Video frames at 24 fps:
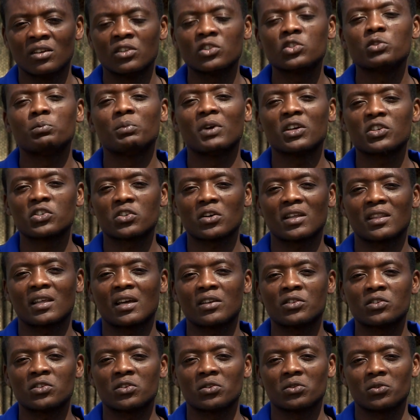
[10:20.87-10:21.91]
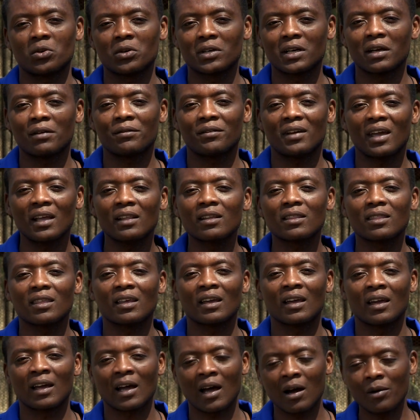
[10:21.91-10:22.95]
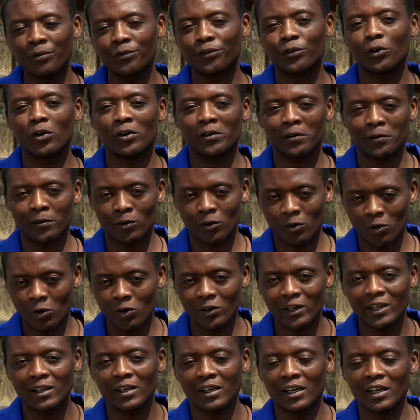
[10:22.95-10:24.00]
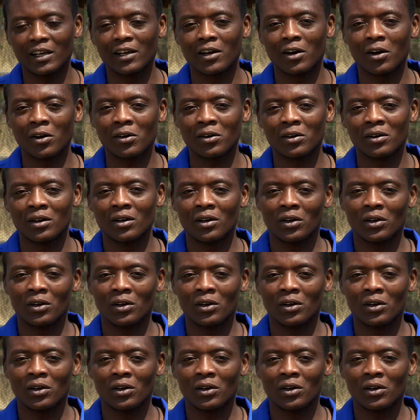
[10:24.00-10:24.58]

to make sure that you don't have anything harmful or illegal